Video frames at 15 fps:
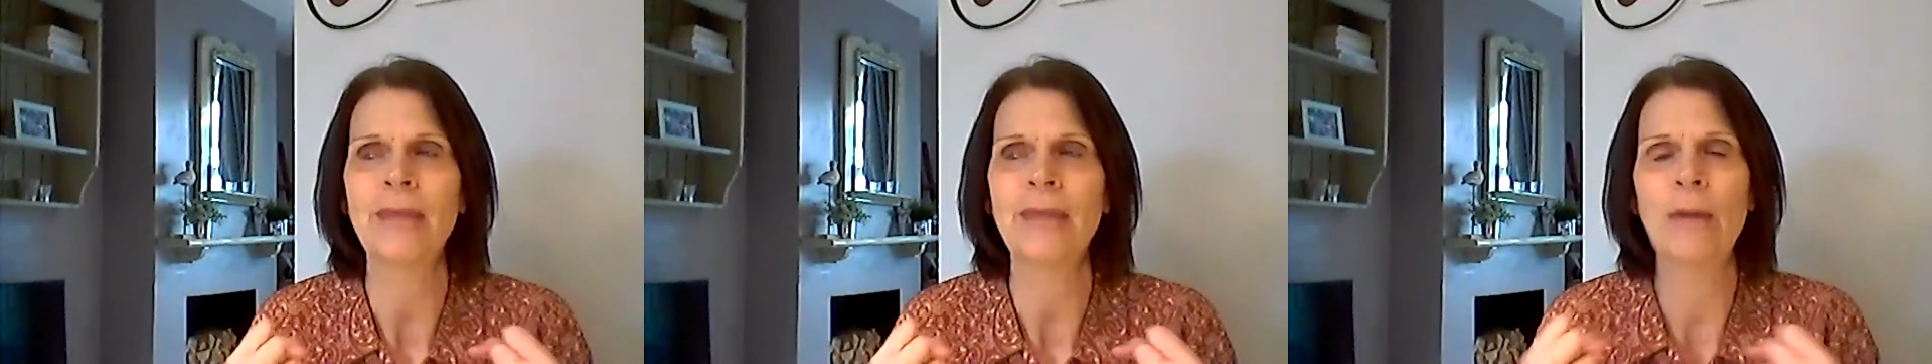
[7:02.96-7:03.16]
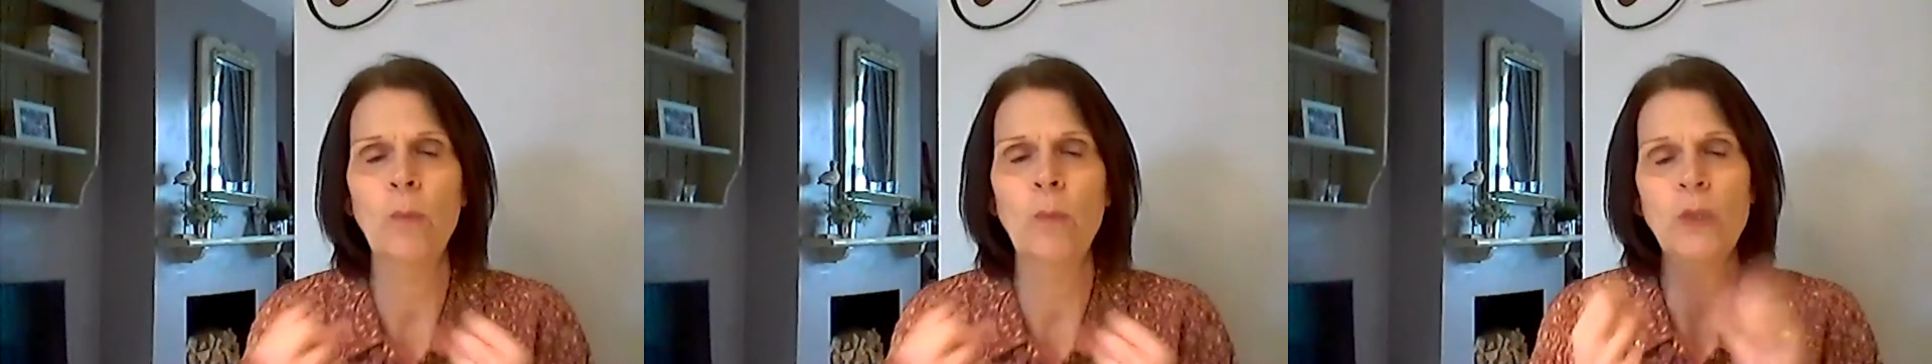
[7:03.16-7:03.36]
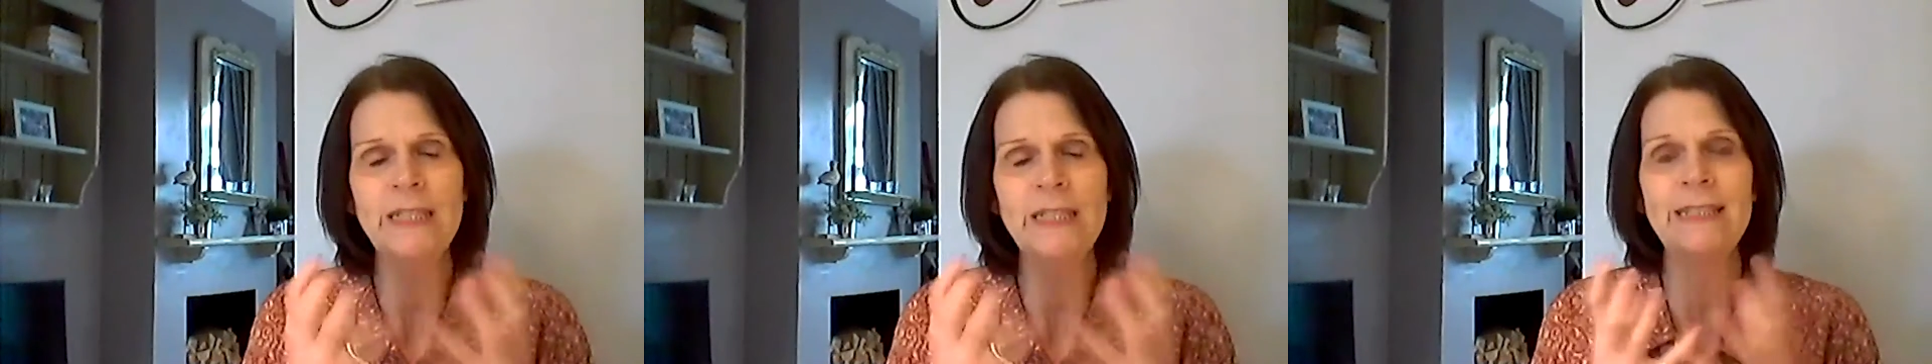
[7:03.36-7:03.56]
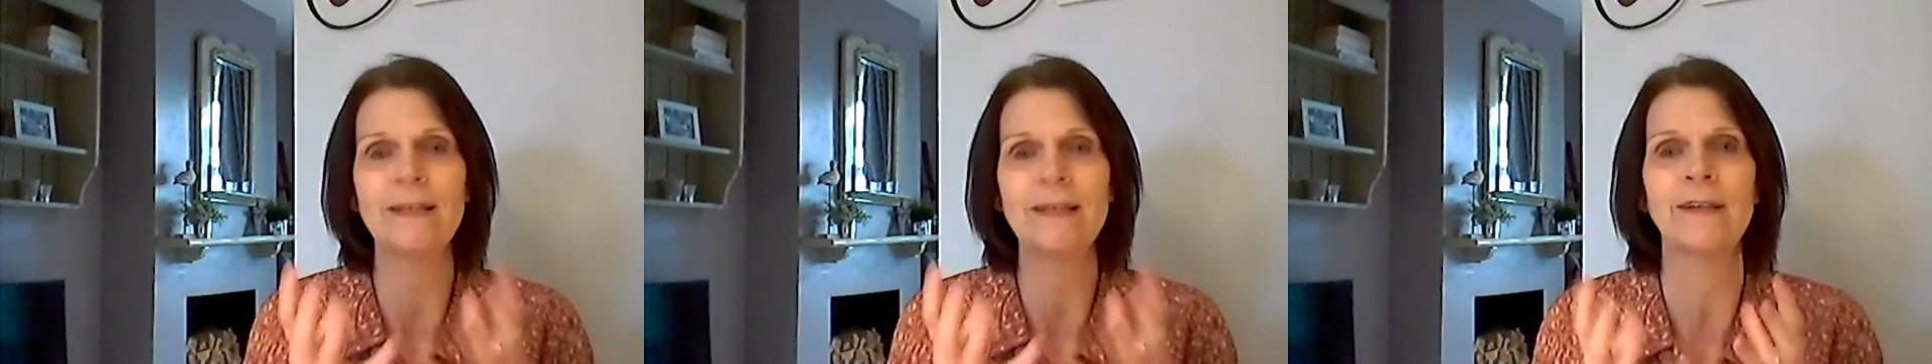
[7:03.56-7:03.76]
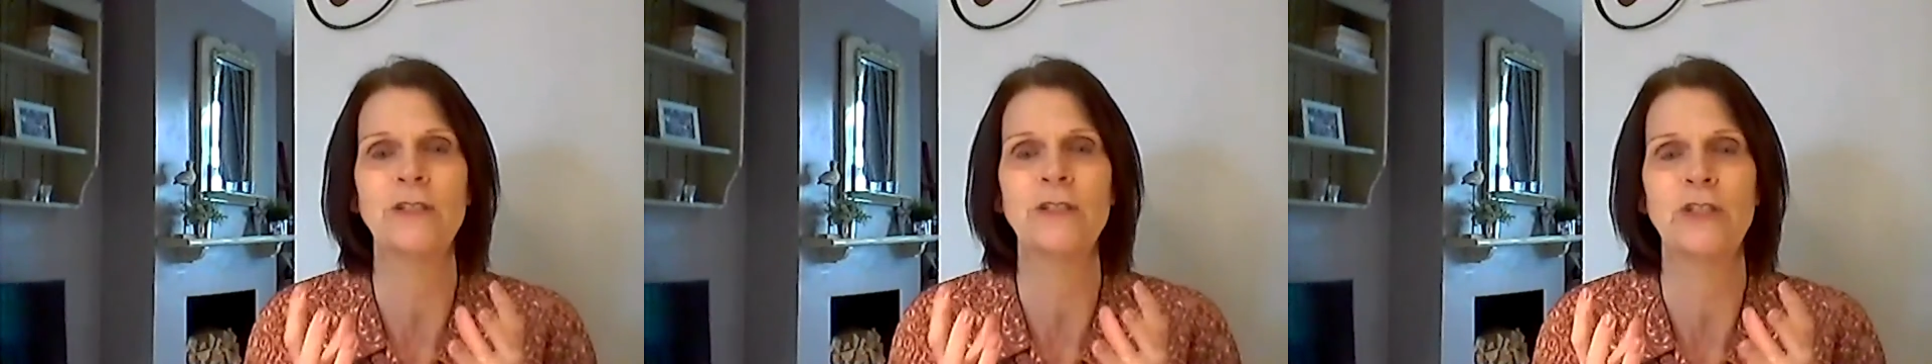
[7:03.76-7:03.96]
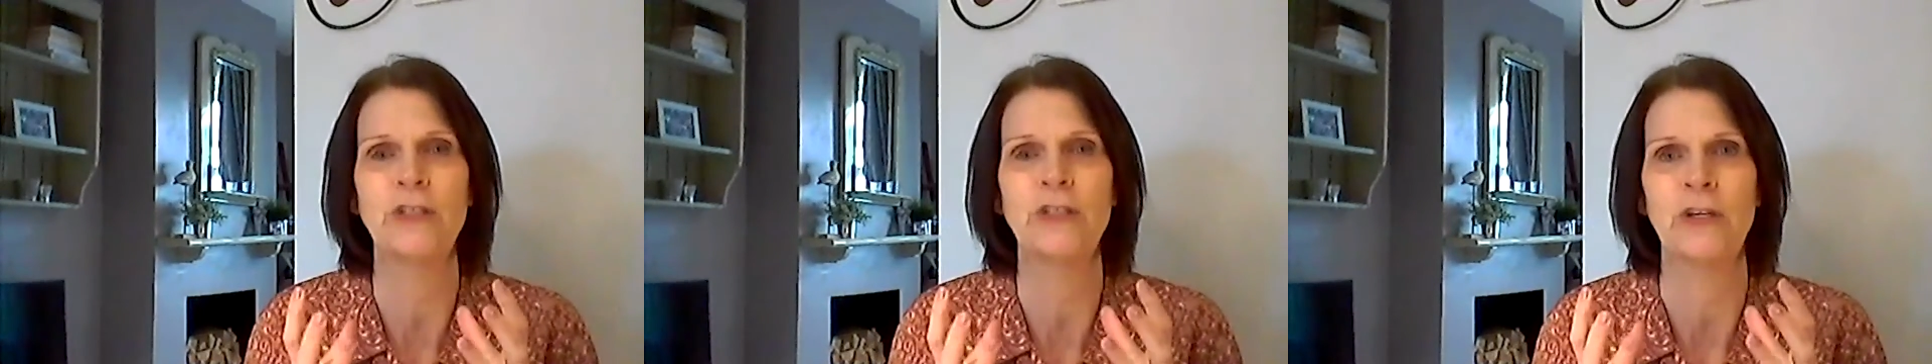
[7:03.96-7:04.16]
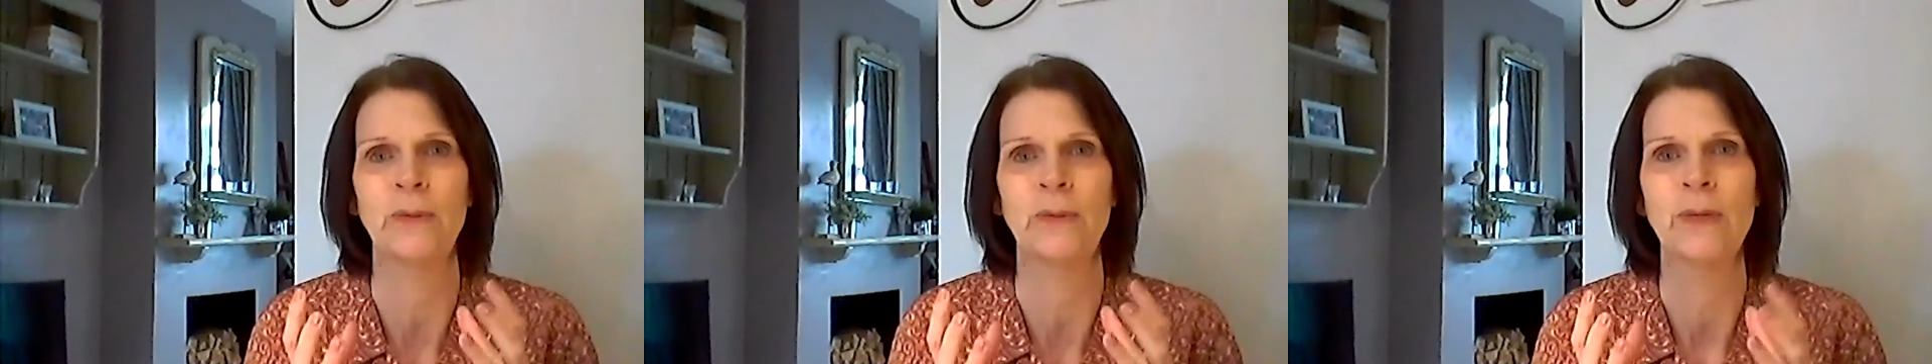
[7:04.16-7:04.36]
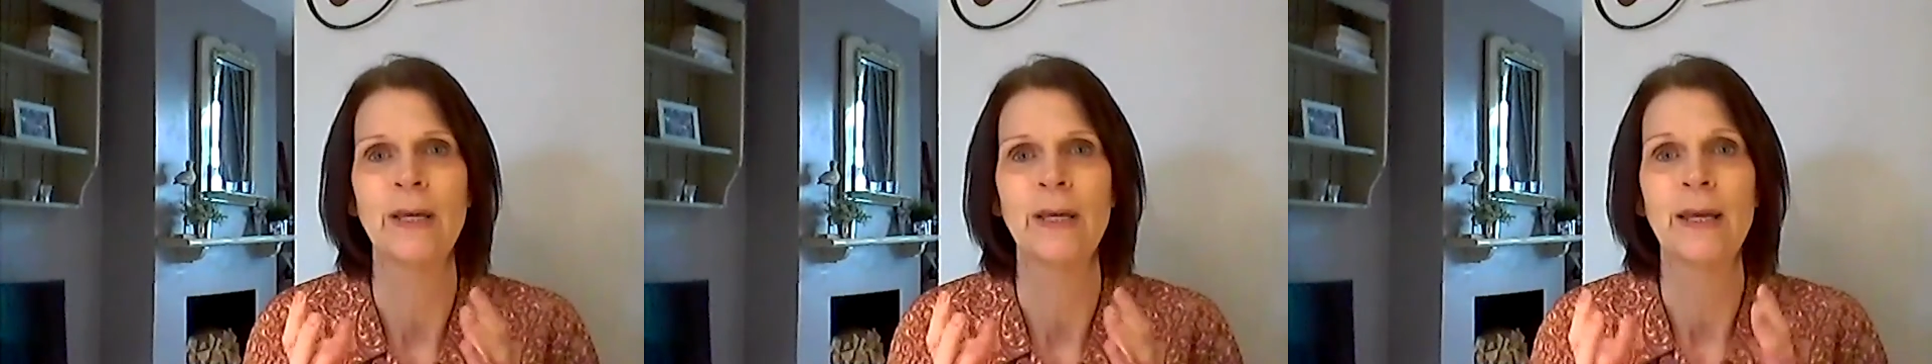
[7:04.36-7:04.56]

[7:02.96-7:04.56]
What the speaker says: And what he started to do